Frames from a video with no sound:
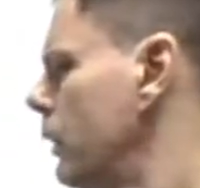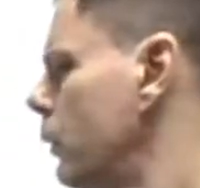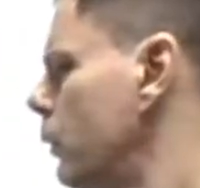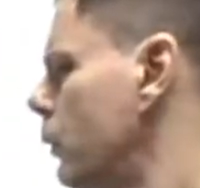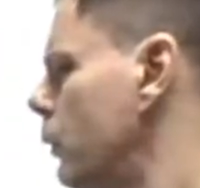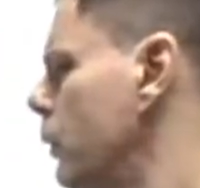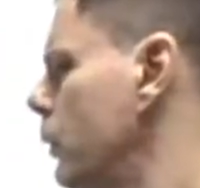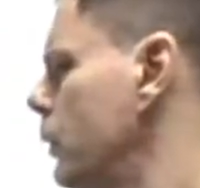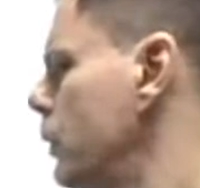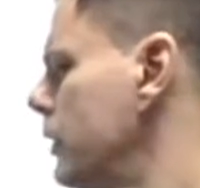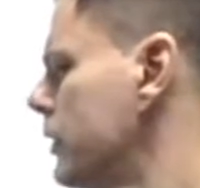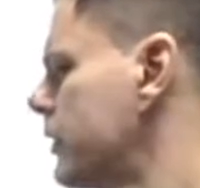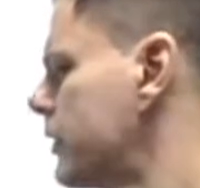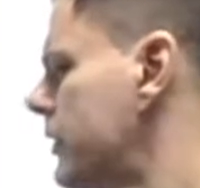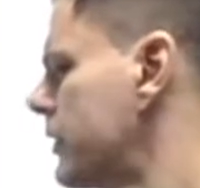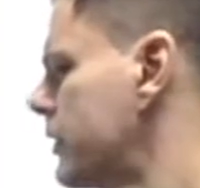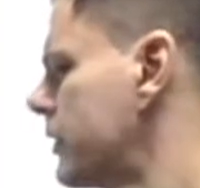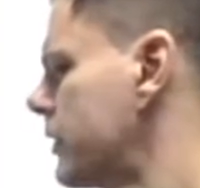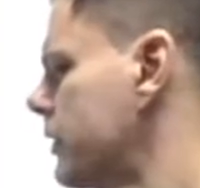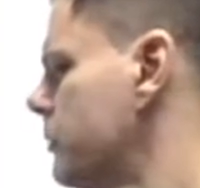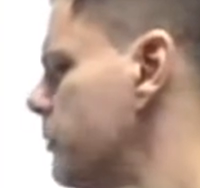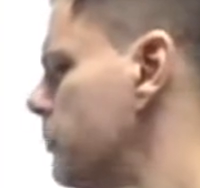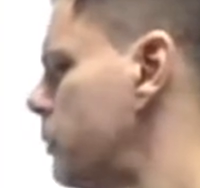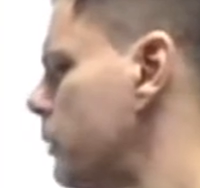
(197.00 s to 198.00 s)
who is
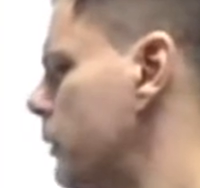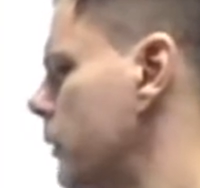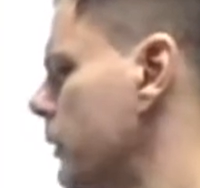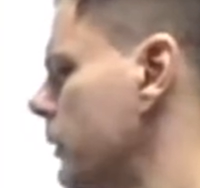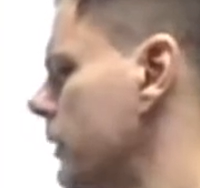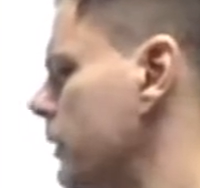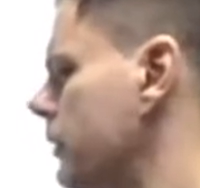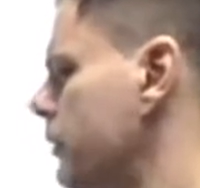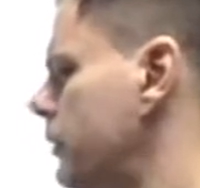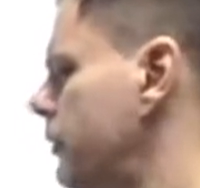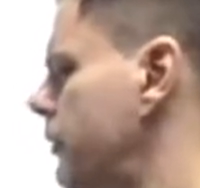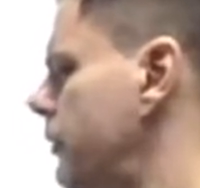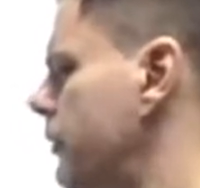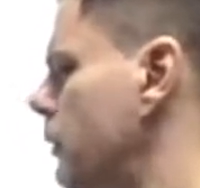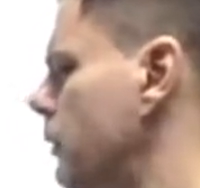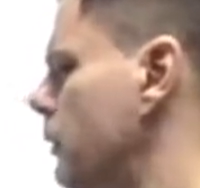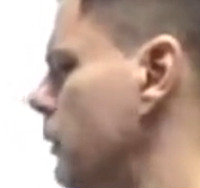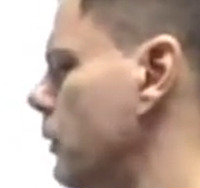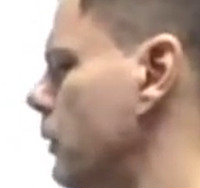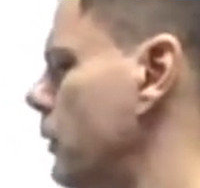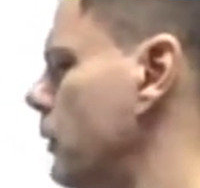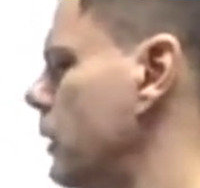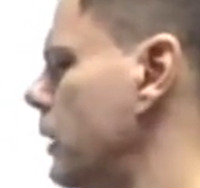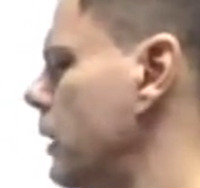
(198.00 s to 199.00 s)
this important
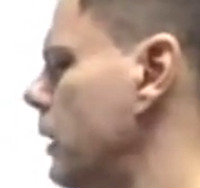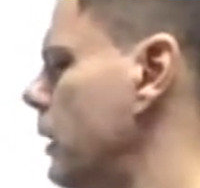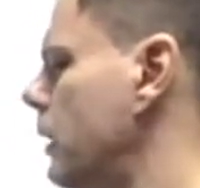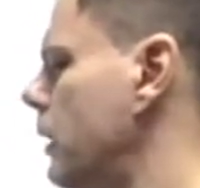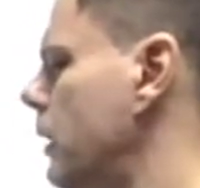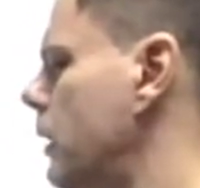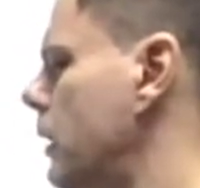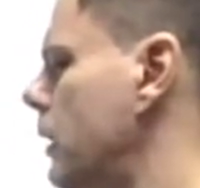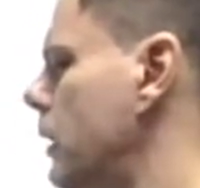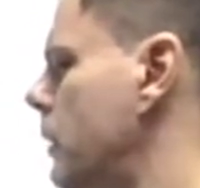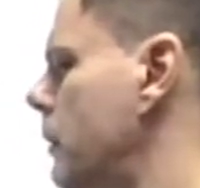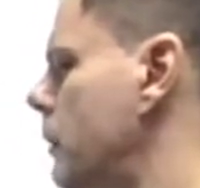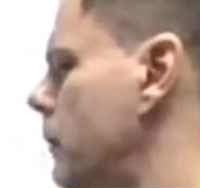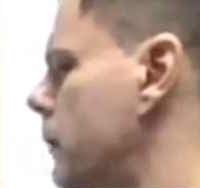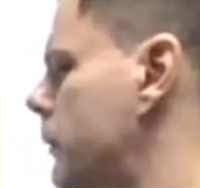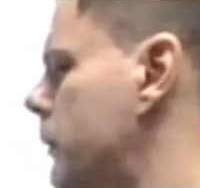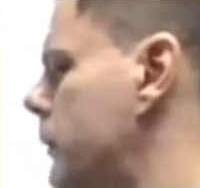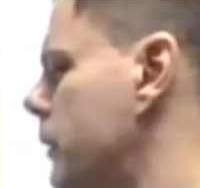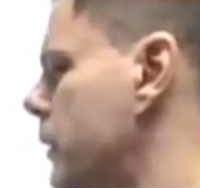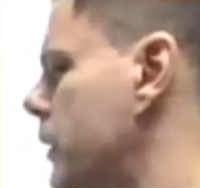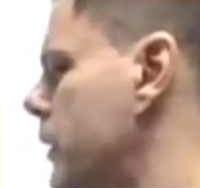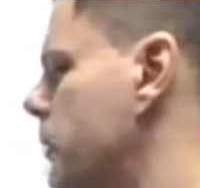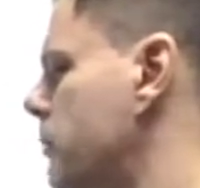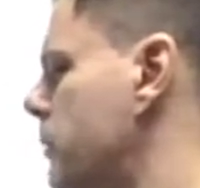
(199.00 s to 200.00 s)
for
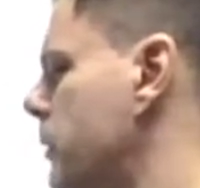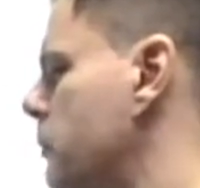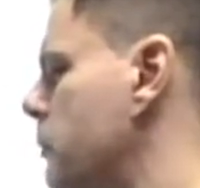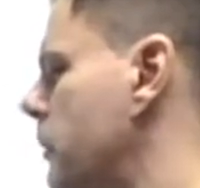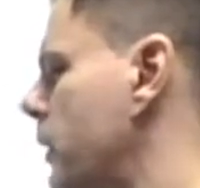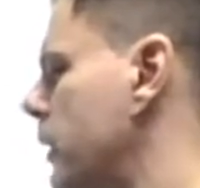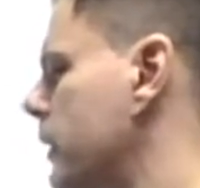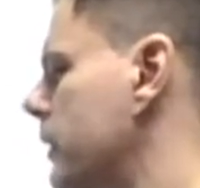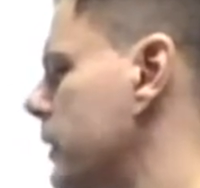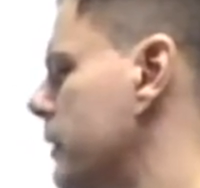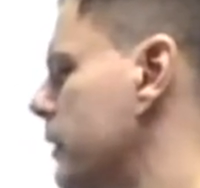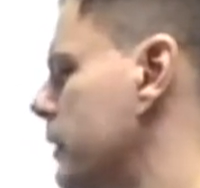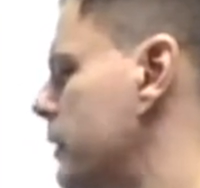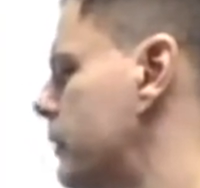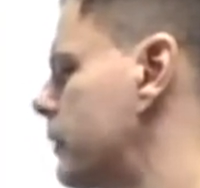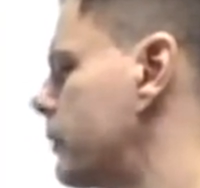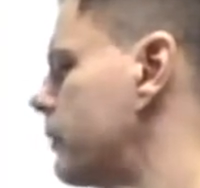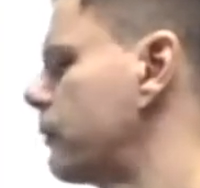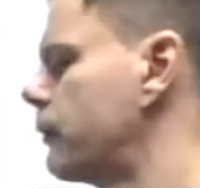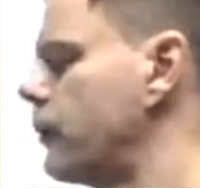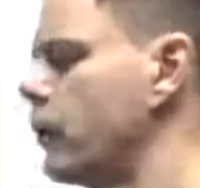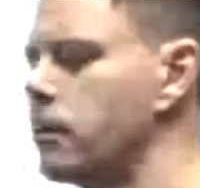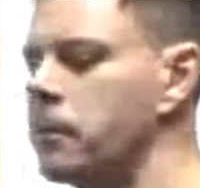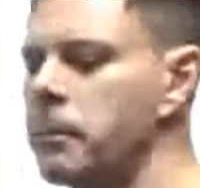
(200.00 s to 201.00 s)
to keep in mind? Is
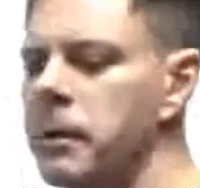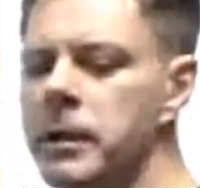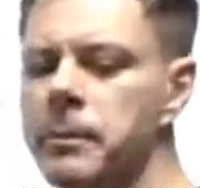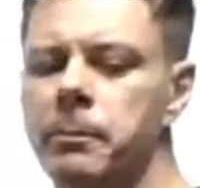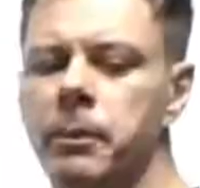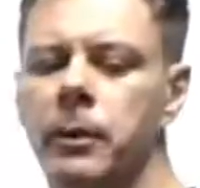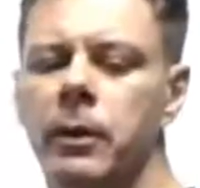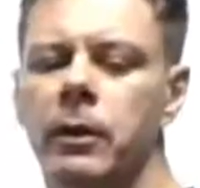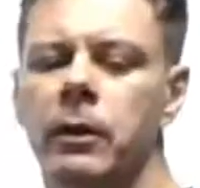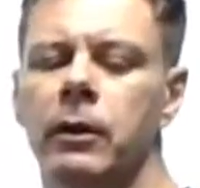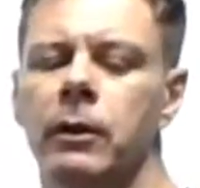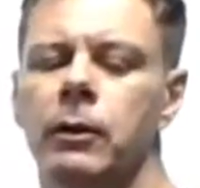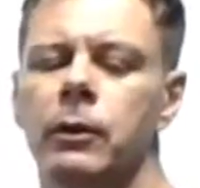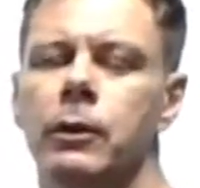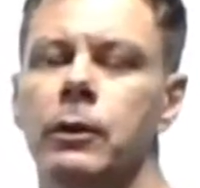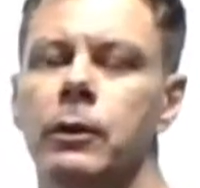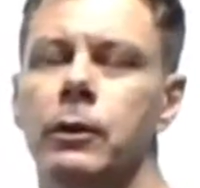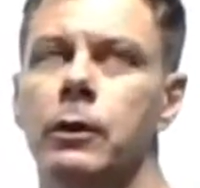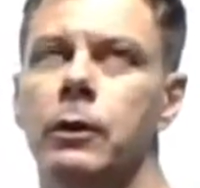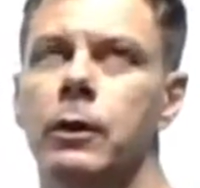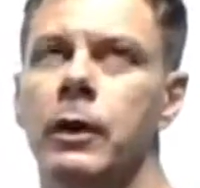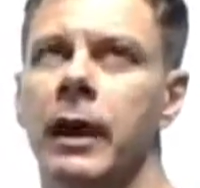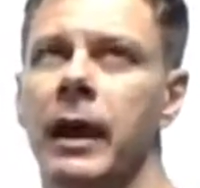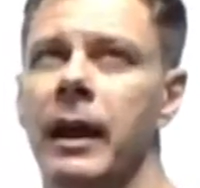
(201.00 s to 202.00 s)
for people
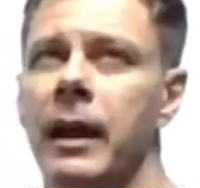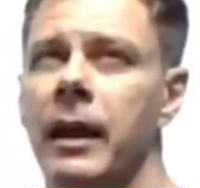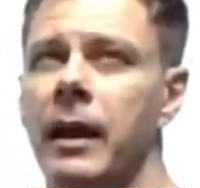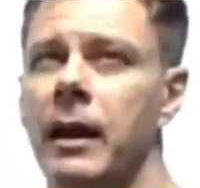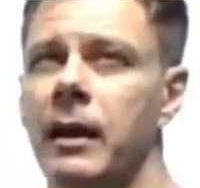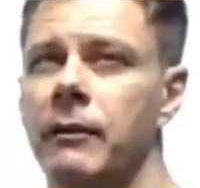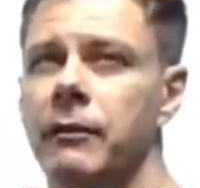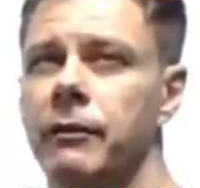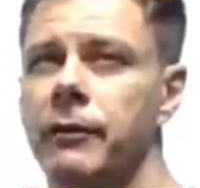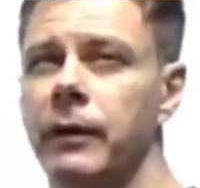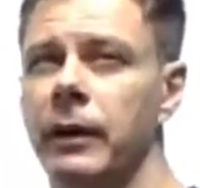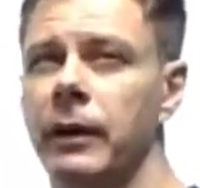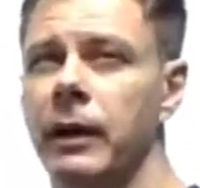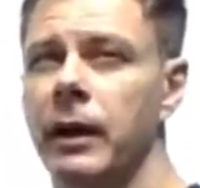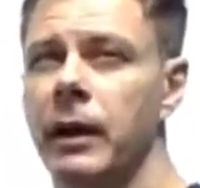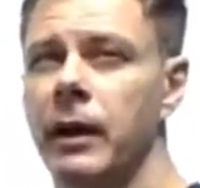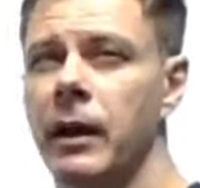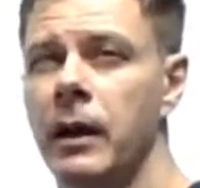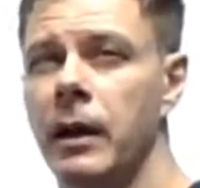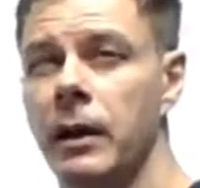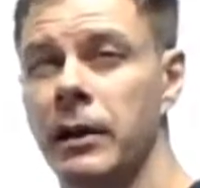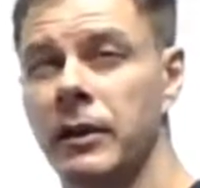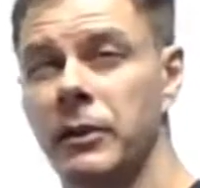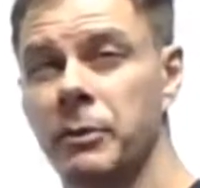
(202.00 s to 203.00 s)
who have,
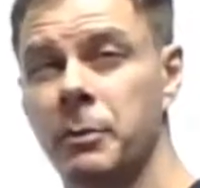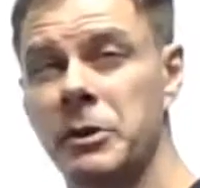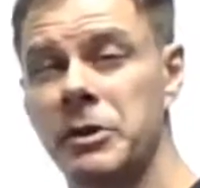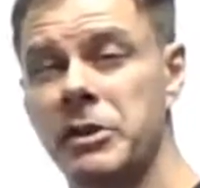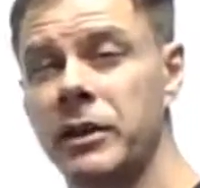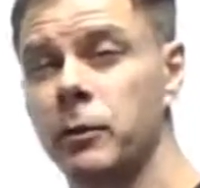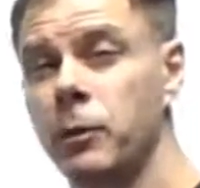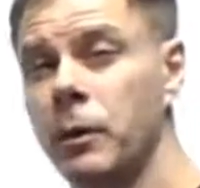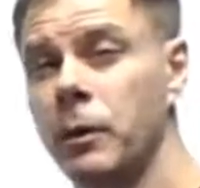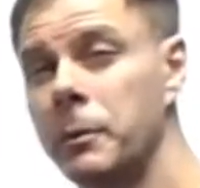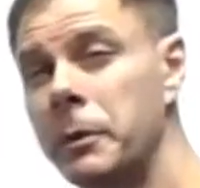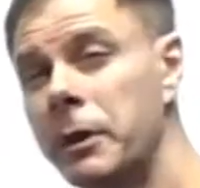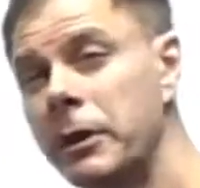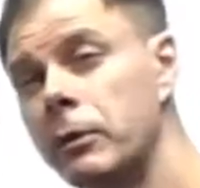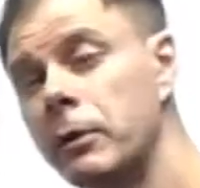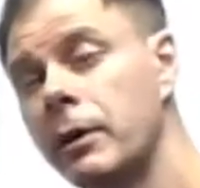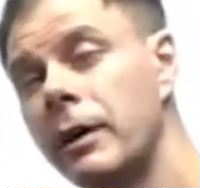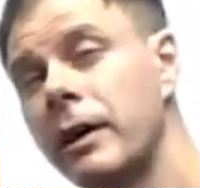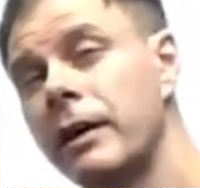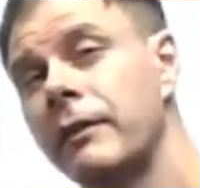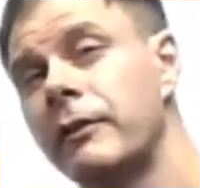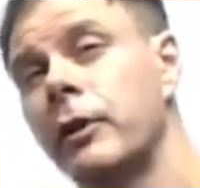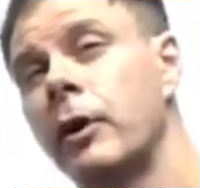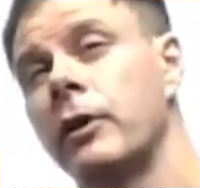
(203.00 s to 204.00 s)
especially women who
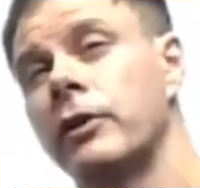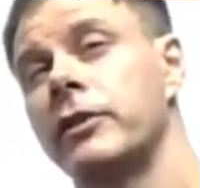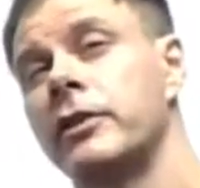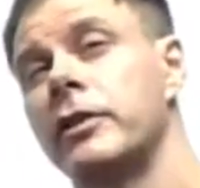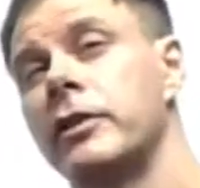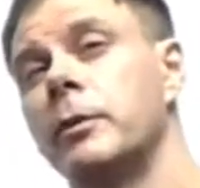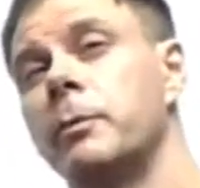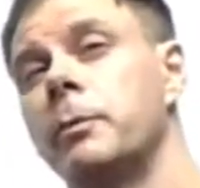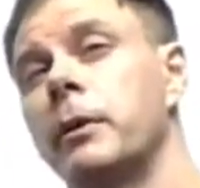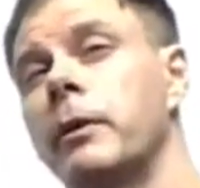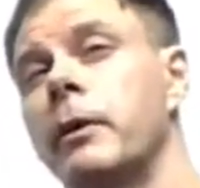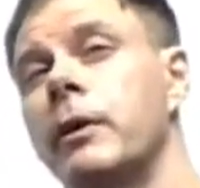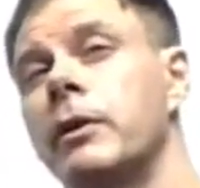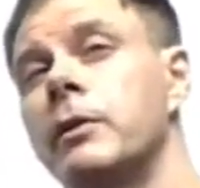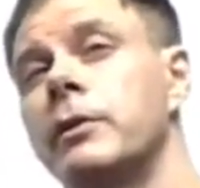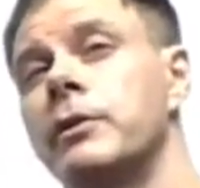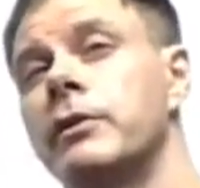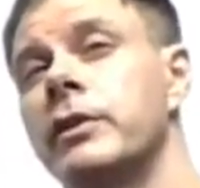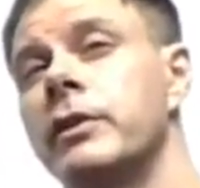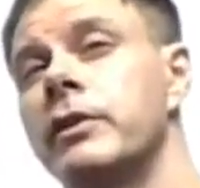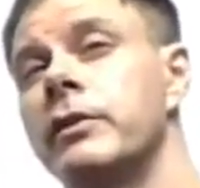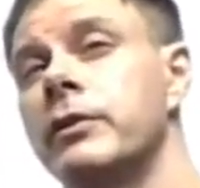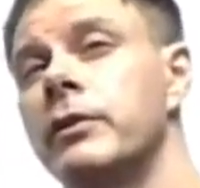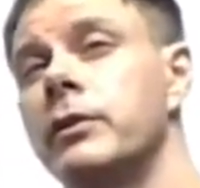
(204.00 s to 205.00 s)
have
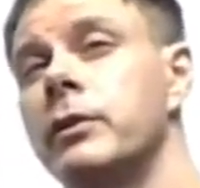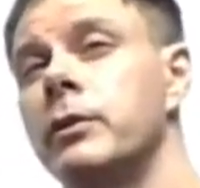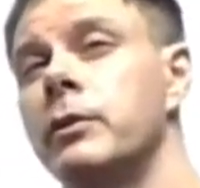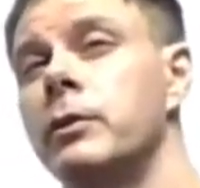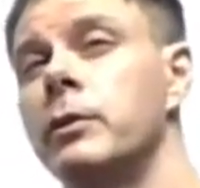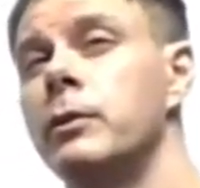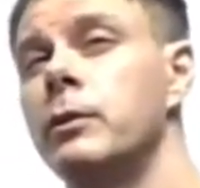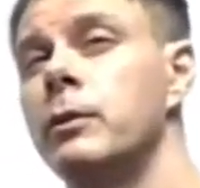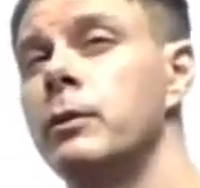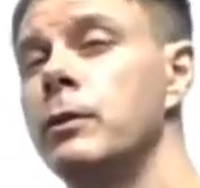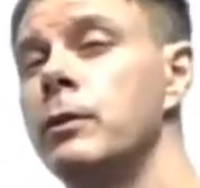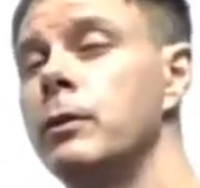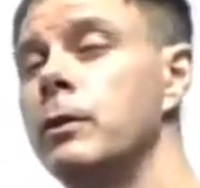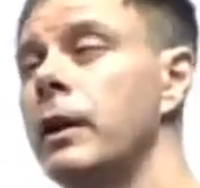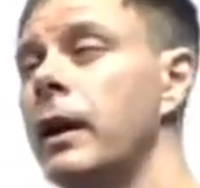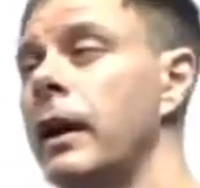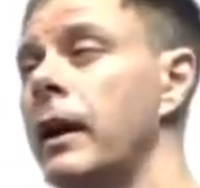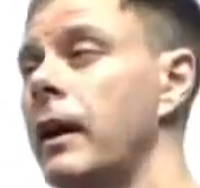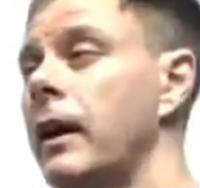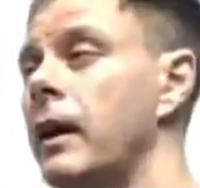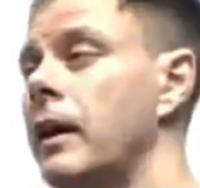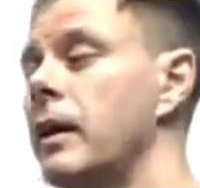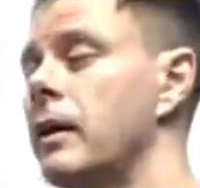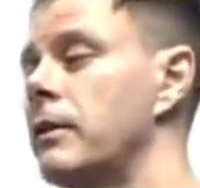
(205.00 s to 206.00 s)
osteoporosis, who
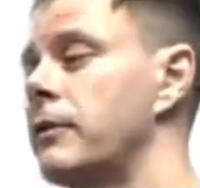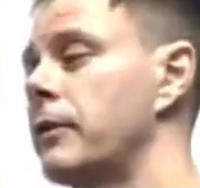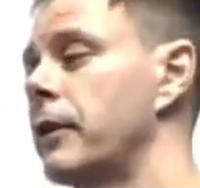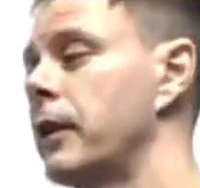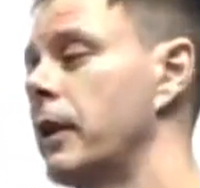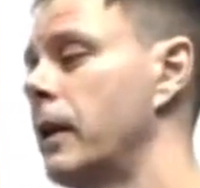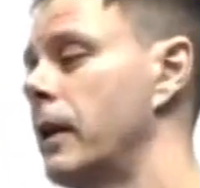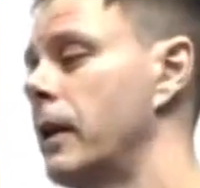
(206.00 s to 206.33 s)
have